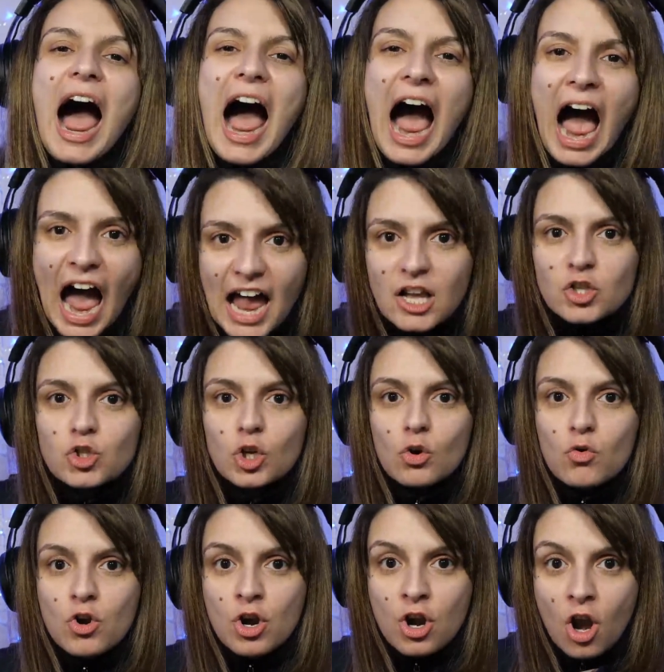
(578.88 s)
I
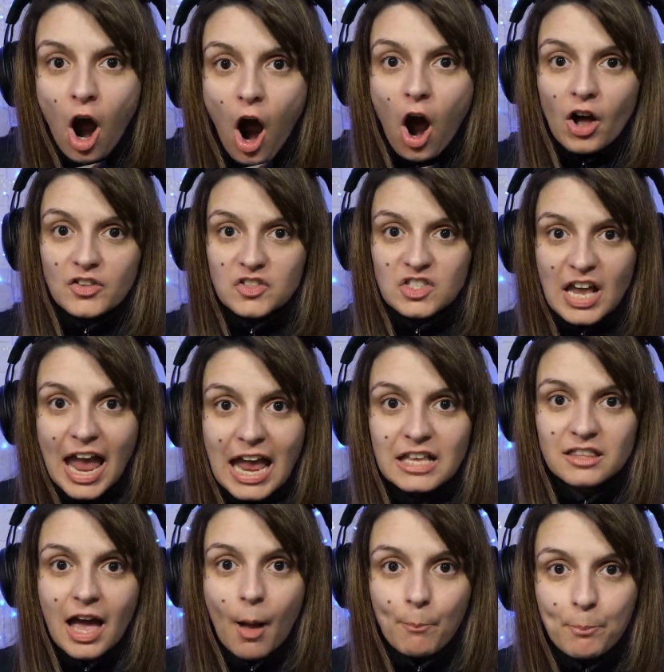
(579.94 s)
do not take
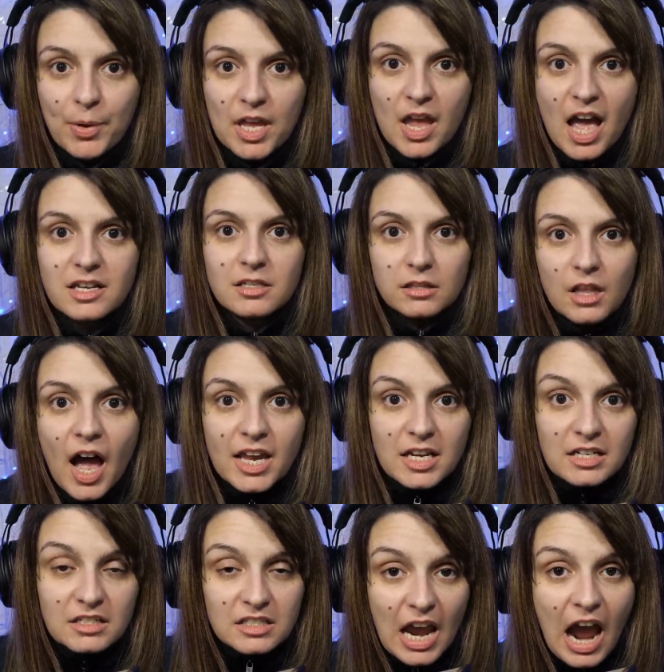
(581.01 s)
that BS
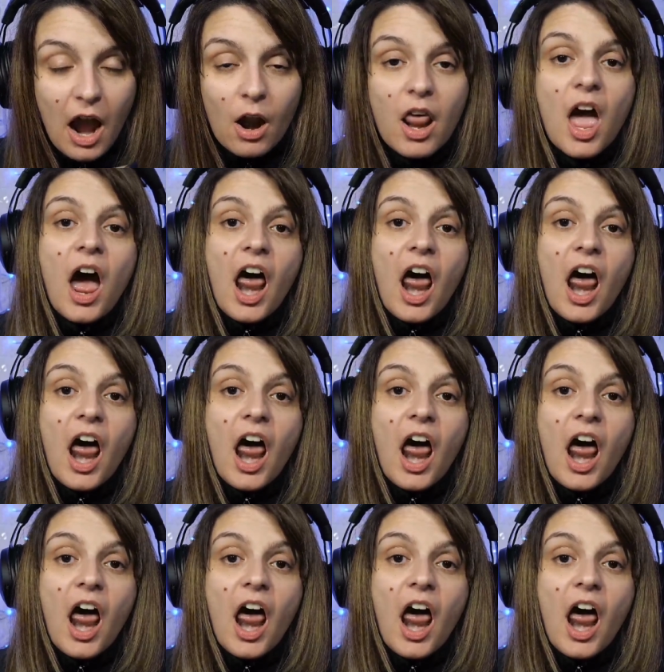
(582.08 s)
lying down,